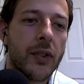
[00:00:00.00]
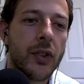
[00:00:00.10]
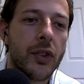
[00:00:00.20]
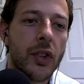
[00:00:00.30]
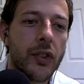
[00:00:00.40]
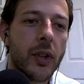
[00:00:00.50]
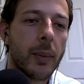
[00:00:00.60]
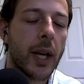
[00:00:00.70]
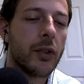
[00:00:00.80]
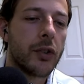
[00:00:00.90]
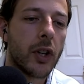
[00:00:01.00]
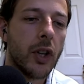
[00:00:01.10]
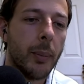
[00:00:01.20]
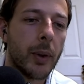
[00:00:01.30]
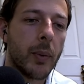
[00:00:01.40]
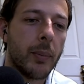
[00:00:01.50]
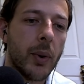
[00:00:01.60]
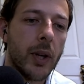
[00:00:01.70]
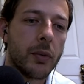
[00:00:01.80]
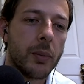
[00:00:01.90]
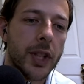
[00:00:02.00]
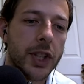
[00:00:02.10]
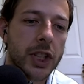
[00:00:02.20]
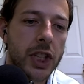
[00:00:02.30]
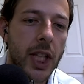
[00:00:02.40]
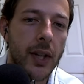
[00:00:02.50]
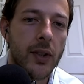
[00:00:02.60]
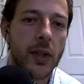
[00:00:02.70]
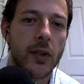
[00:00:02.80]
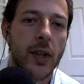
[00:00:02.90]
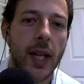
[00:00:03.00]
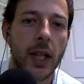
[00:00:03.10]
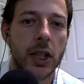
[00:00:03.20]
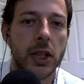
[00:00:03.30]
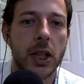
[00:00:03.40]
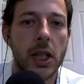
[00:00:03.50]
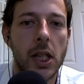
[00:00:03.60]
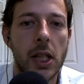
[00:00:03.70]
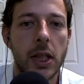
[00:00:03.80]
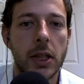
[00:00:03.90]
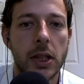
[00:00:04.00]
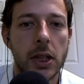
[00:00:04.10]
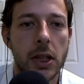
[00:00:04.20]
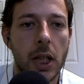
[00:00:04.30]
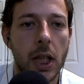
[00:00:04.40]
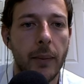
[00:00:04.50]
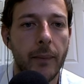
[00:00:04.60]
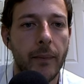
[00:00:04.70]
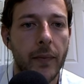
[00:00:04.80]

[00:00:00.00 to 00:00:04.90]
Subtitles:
There's still some kind of struggle, but Rapport is really just chasing this king, just non-stop.